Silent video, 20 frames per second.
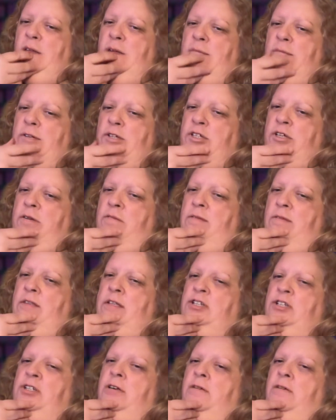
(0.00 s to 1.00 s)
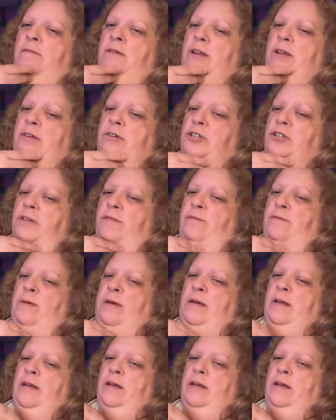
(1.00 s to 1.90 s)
with our shift bid.